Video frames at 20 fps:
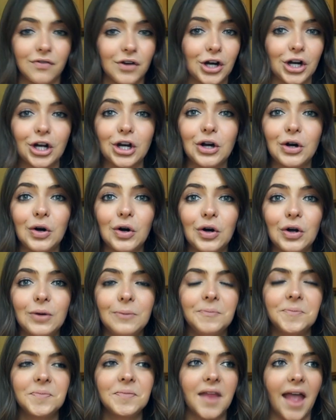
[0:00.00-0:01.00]

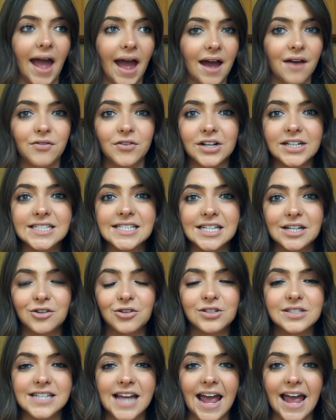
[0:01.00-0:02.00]
vertical every
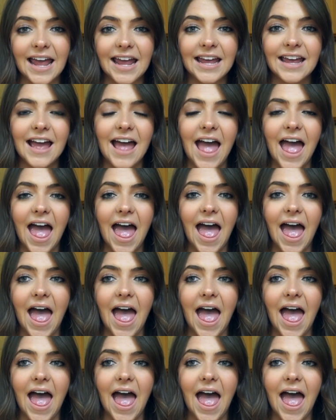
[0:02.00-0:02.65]
single day,